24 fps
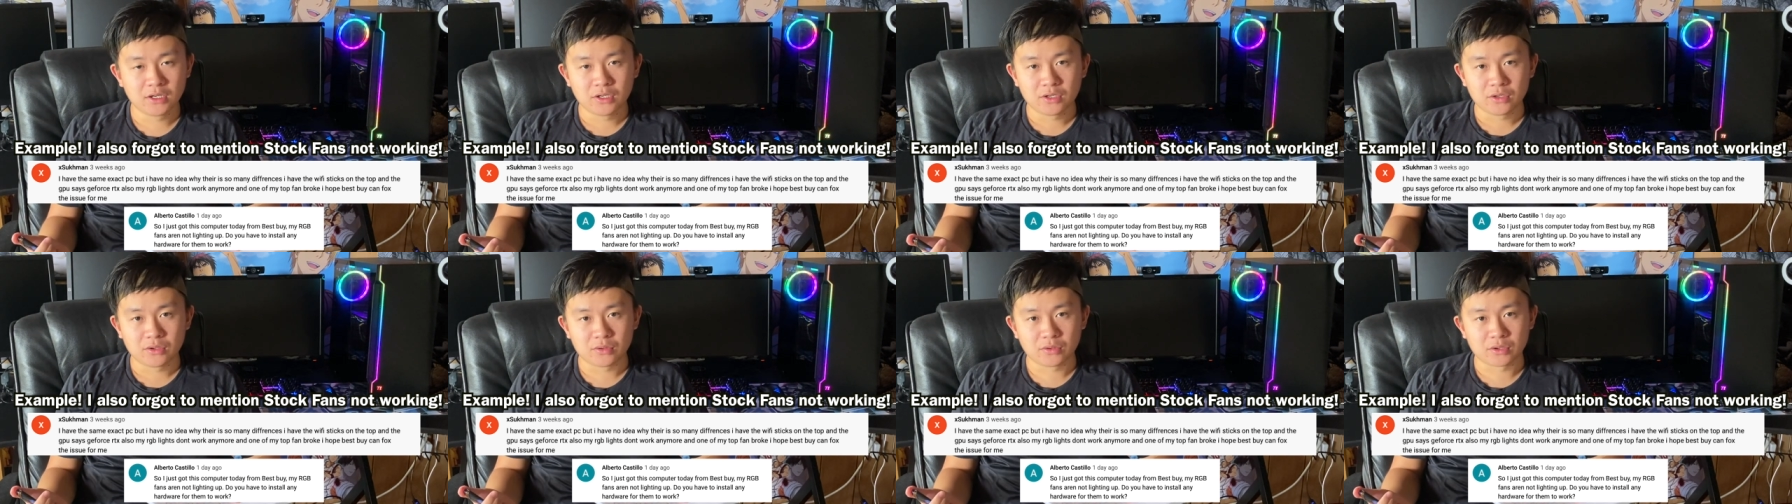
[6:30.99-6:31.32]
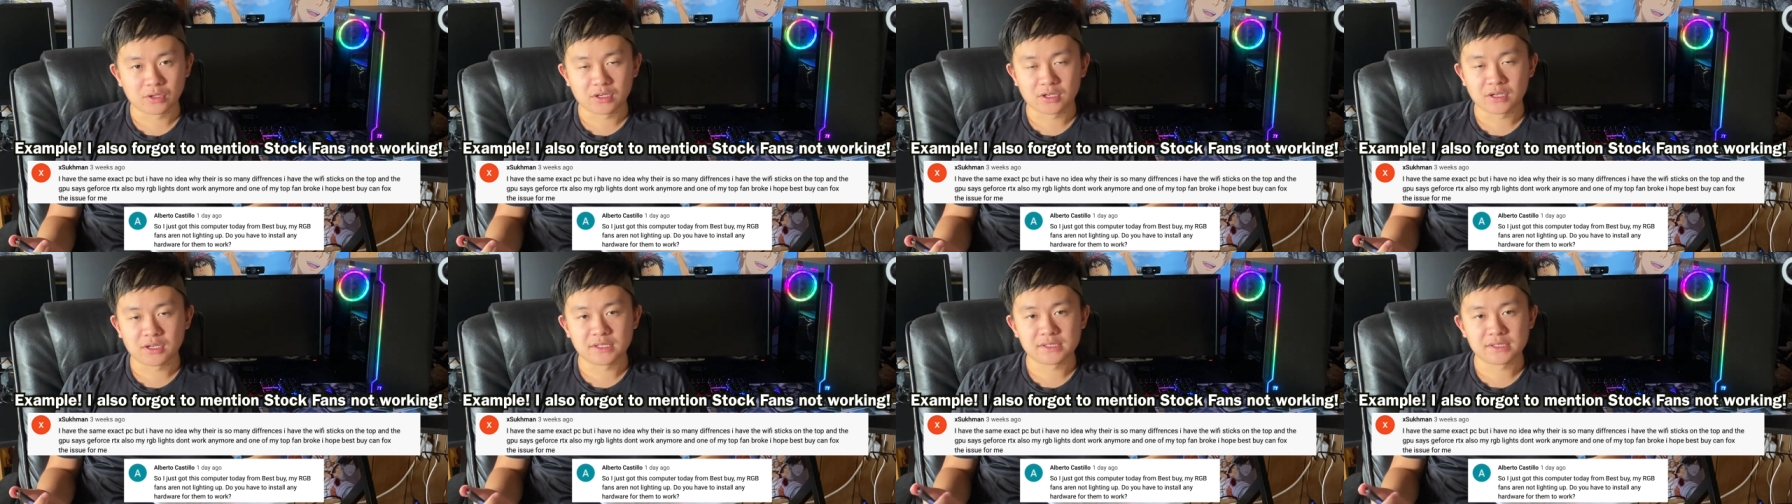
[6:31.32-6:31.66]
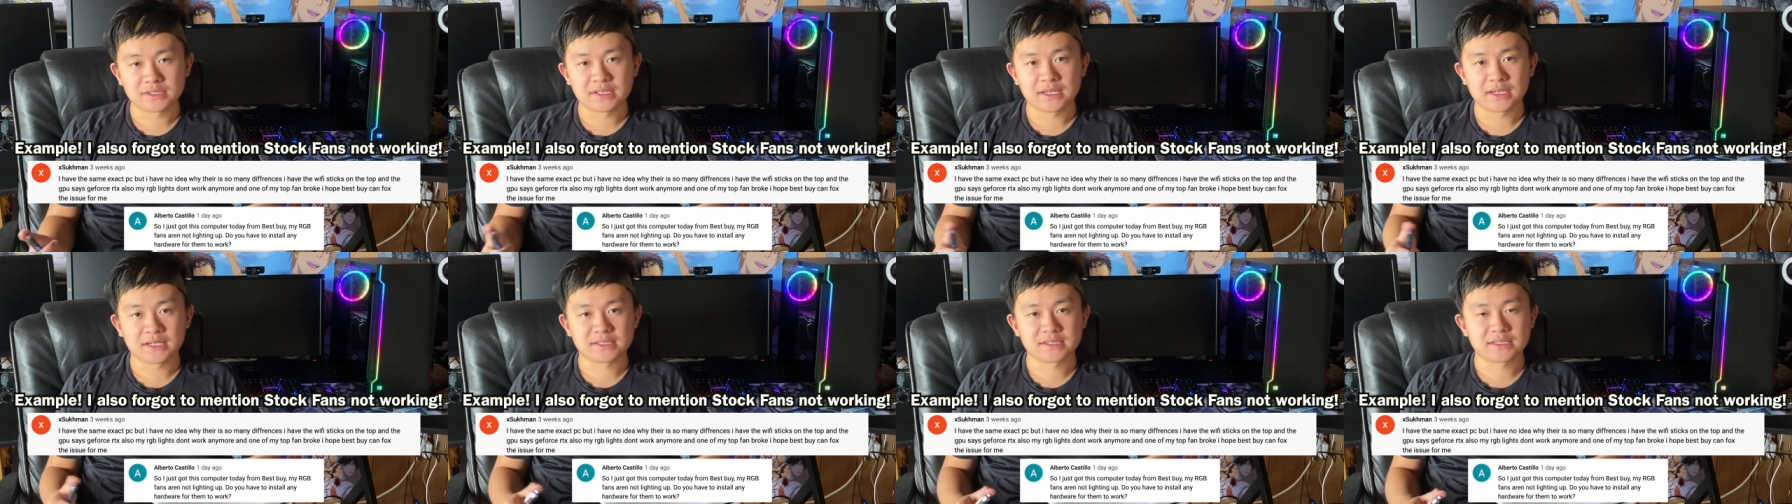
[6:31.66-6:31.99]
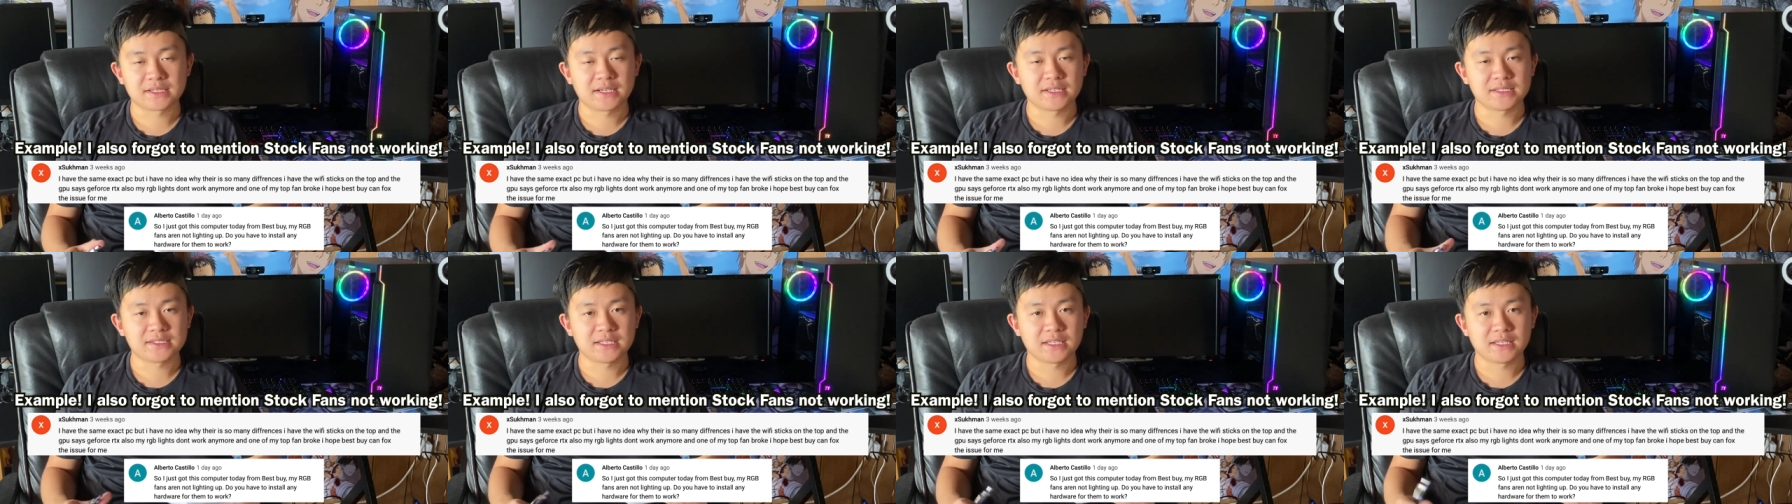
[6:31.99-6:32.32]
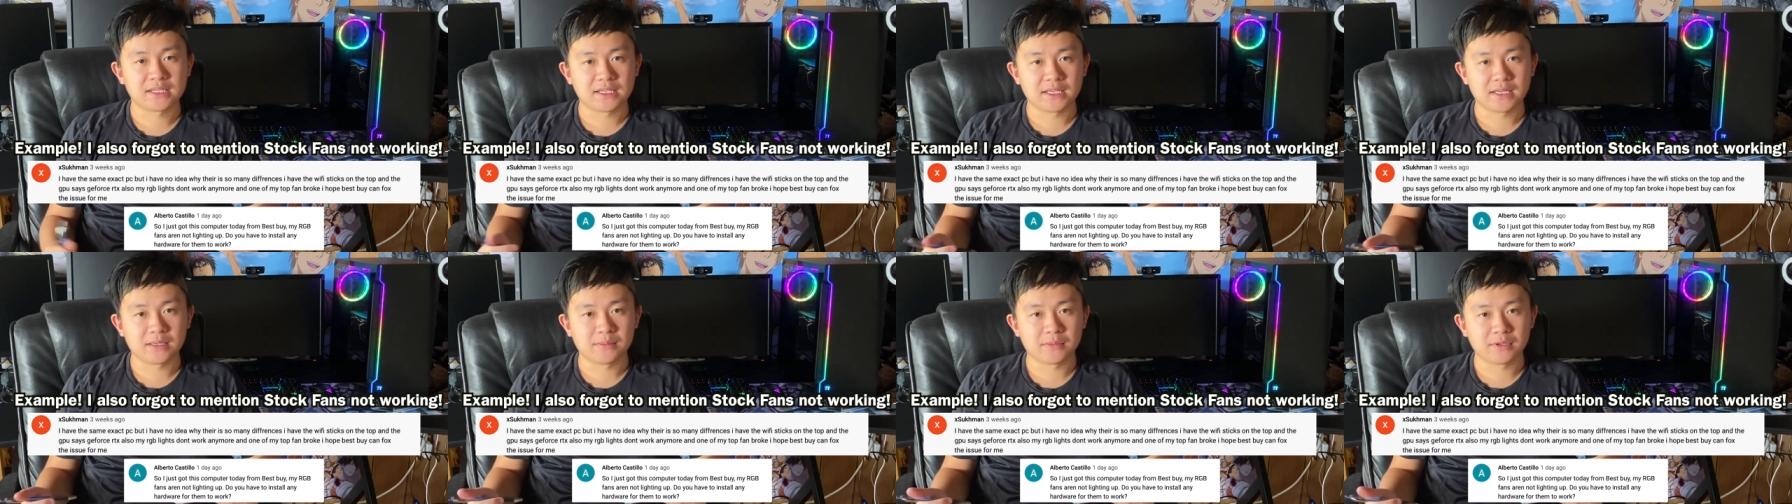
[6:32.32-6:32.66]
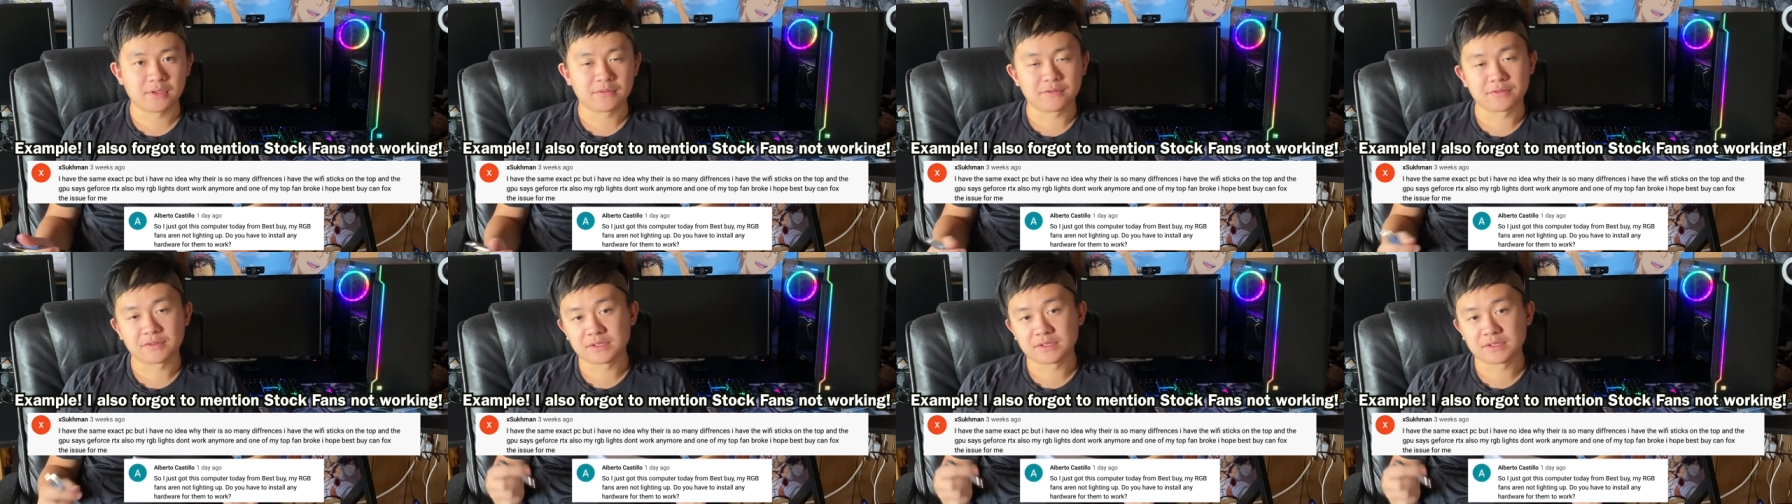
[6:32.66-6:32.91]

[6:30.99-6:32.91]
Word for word: or contact SkyTech Gaming for